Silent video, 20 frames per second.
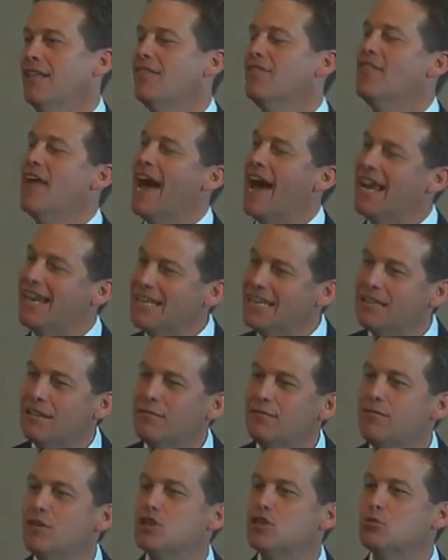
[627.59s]
that
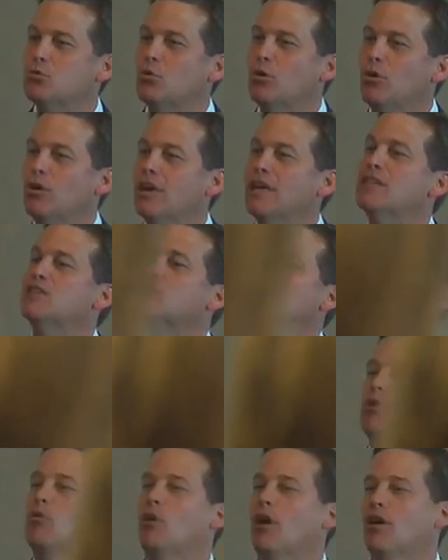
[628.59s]
individual is going to
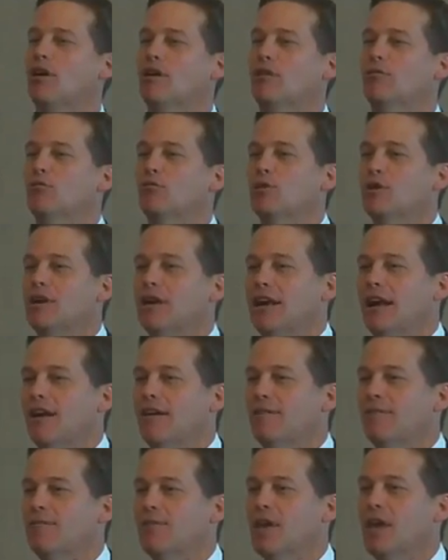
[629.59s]
require a root
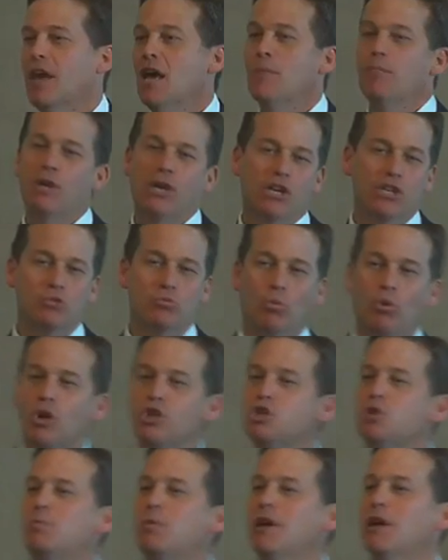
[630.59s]
canal. Because
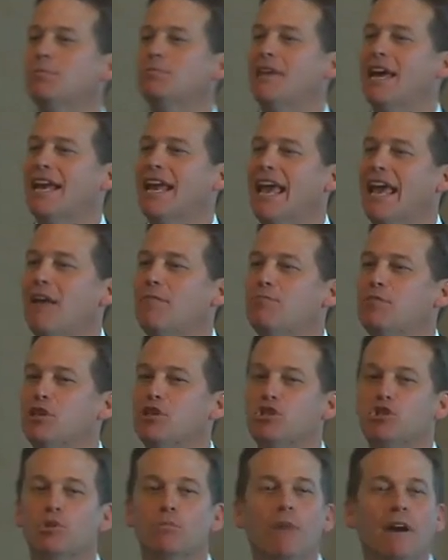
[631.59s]
once you pick up that
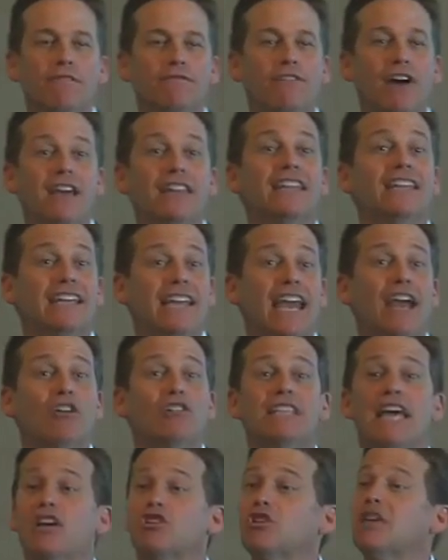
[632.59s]
handpiece, you might find that the
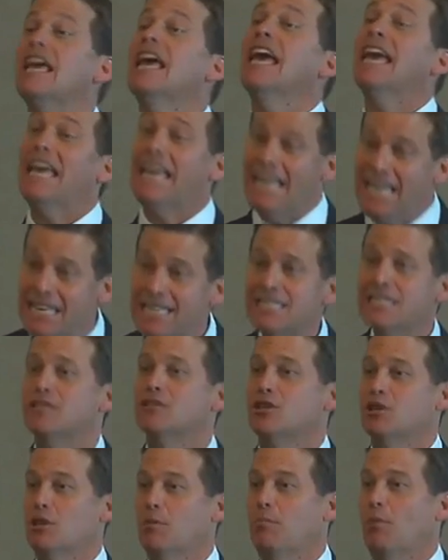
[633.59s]
caries actually is
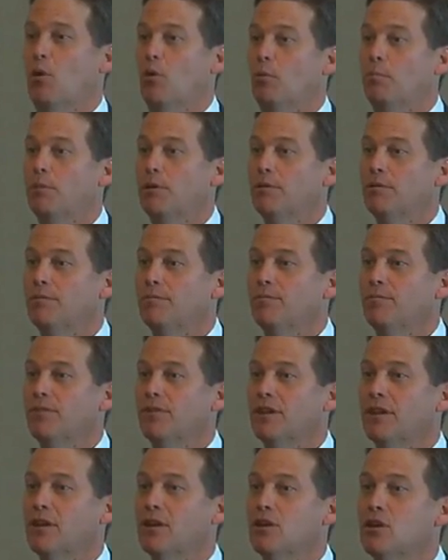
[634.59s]
into the pulp.
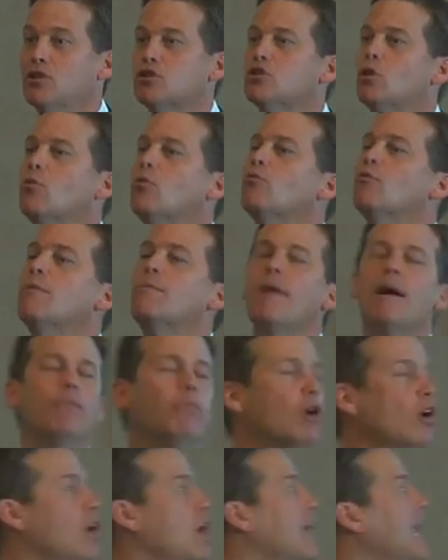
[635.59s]
So
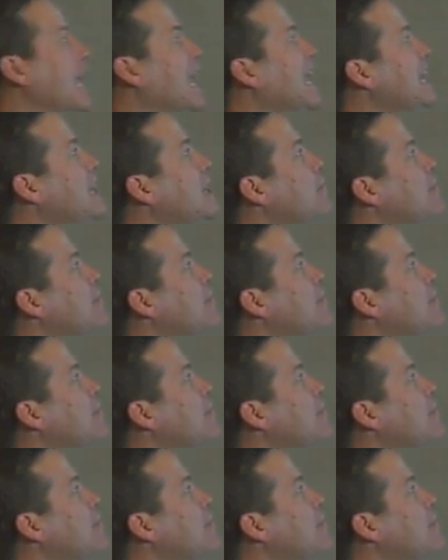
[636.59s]
remember, in